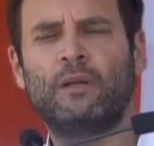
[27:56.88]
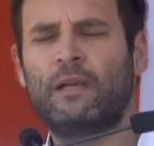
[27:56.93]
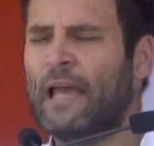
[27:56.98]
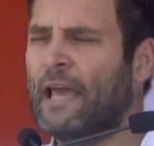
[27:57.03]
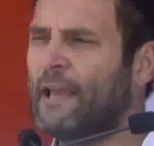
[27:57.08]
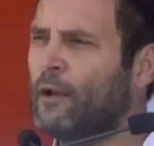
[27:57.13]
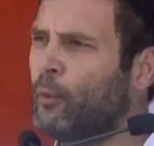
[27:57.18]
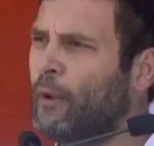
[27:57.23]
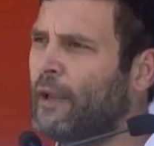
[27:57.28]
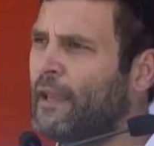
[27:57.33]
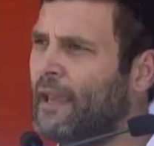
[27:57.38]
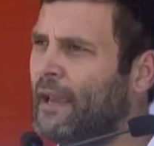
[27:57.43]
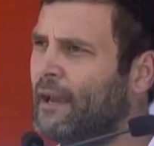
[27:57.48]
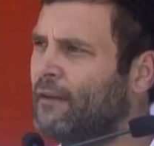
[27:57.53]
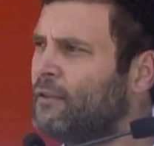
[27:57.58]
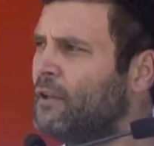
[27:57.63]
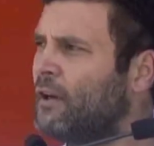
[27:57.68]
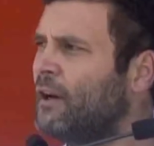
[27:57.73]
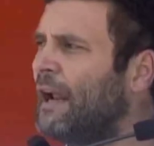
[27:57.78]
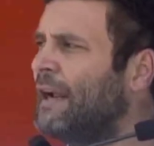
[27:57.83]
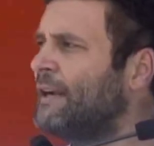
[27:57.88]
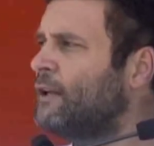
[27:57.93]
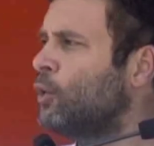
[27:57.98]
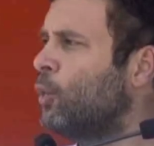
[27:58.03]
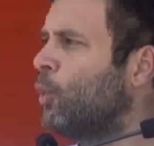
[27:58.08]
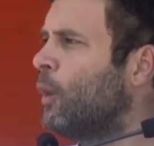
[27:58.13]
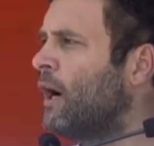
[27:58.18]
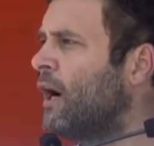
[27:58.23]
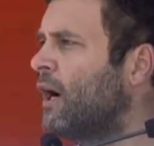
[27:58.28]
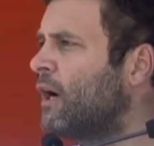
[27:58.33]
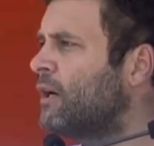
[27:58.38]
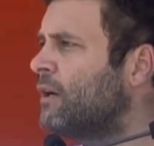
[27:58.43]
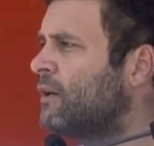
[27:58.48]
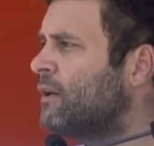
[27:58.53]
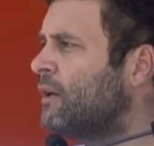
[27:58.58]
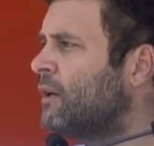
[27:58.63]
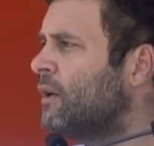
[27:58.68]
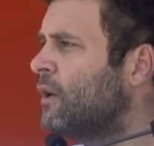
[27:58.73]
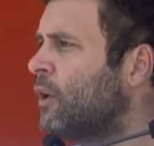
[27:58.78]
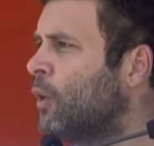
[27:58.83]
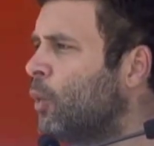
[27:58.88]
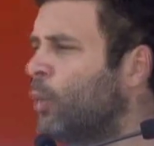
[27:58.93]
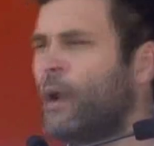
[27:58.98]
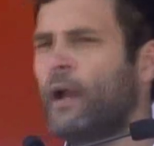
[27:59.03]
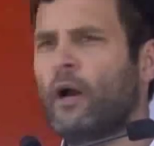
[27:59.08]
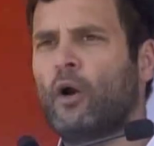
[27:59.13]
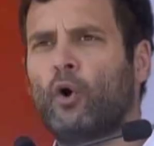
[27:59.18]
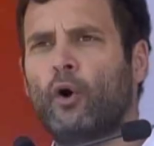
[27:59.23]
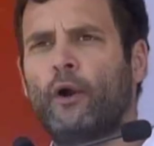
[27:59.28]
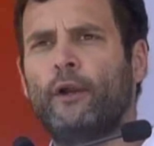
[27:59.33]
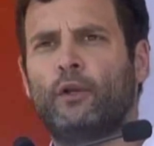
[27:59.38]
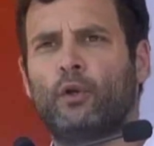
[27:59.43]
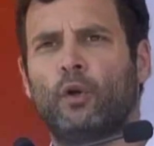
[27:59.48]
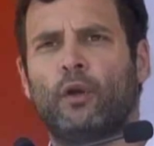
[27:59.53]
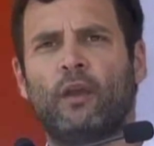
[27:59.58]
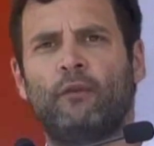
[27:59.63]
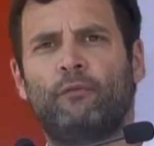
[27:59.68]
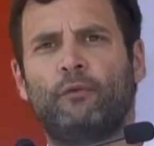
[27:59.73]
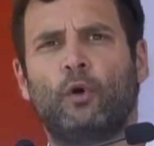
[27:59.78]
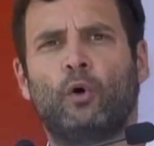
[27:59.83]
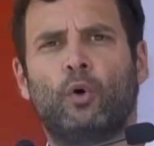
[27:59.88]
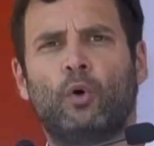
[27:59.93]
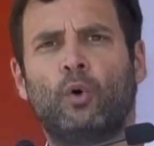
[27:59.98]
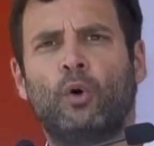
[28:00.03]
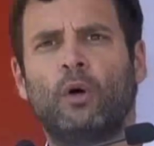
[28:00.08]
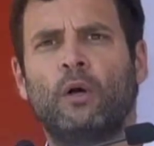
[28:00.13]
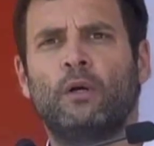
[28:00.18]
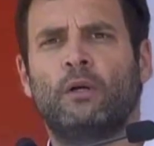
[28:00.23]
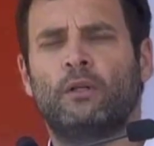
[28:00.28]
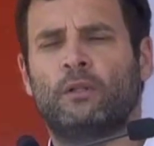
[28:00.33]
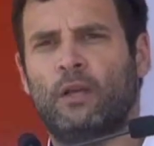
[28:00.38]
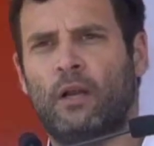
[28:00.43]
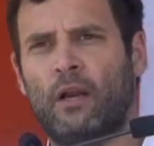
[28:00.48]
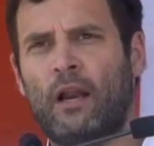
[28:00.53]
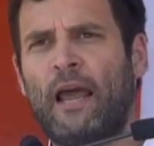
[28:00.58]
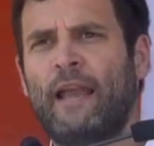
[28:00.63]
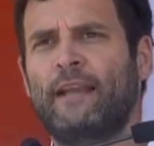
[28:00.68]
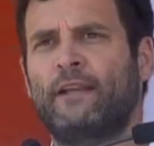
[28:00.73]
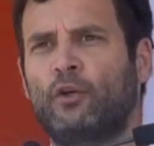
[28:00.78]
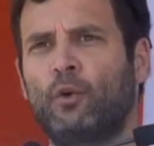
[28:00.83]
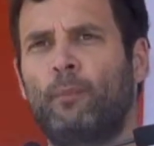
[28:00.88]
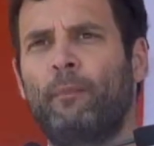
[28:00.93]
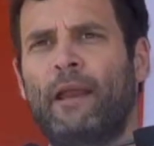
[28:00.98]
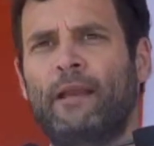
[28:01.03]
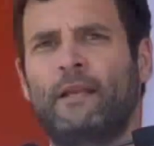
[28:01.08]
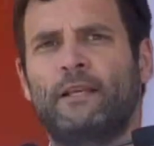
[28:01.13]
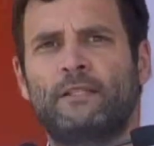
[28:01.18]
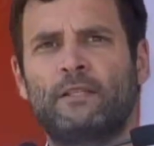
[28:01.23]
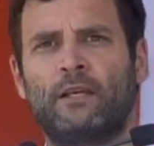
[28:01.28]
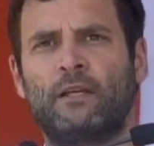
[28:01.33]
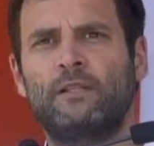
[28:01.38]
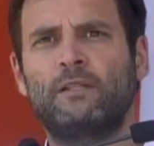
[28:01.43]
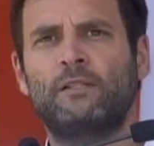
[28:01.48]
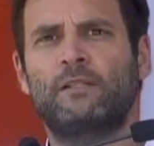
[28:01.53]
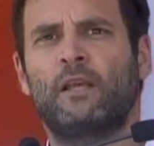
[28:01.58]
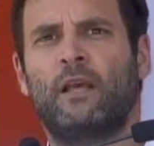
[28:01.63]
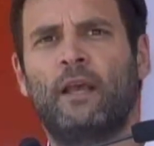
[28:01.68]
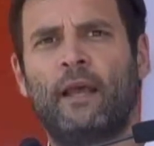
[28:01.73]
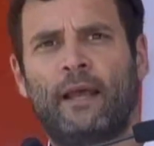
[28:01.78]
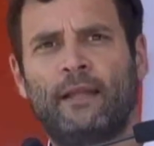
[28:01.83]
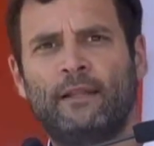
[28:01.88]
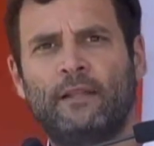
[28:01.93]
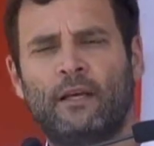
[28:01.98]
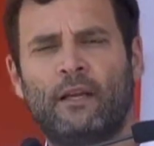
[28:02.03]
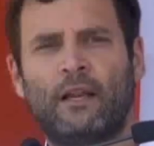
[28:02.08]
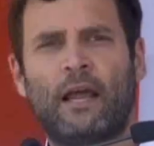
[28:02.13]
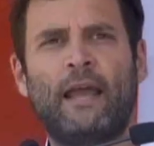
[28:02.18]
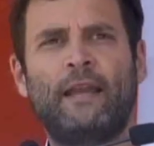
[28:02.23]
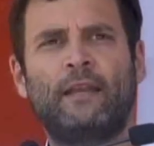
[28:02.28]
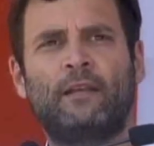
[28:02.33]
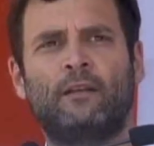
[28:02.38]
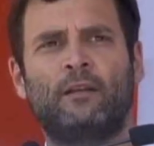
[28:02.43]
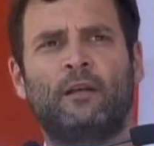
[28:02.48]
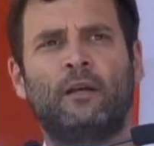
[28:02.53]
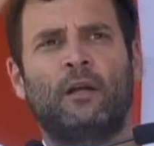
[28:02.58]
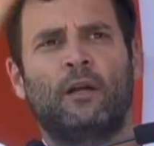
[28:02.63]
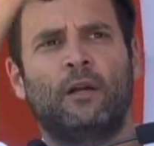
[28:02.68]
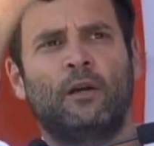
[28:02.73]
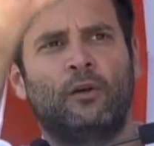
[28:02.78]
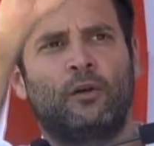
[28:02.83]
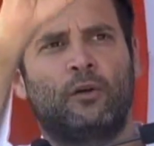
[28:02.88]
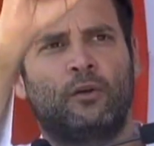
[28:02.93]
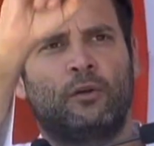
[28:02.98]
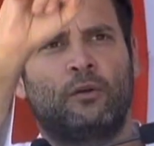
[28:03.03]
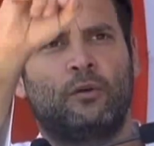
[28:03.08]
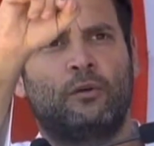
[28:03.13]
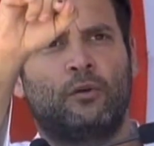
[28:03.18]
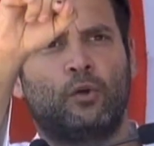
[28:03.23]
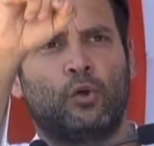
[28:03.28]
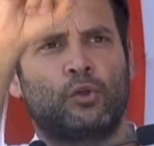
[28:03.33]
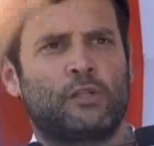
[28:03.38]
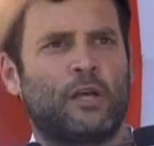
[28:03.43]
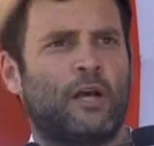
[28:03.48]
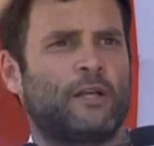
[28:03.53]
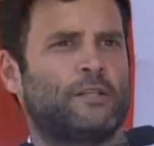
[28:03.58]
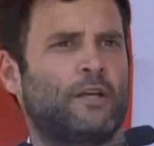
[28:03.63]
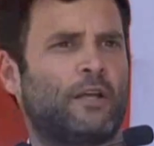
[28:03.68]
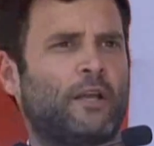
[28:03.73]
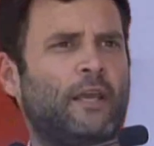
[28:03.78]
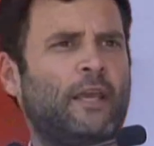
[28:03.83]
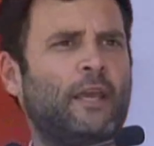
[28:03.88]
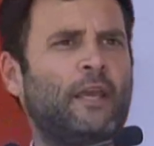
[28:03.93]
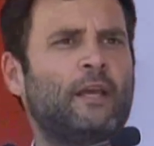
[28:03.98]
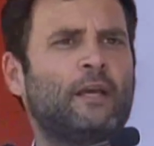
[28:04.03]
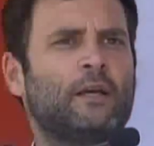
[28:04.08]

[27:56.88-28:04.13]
like we gave the right to work, we are going to give you the right to medicines and the right to surgery,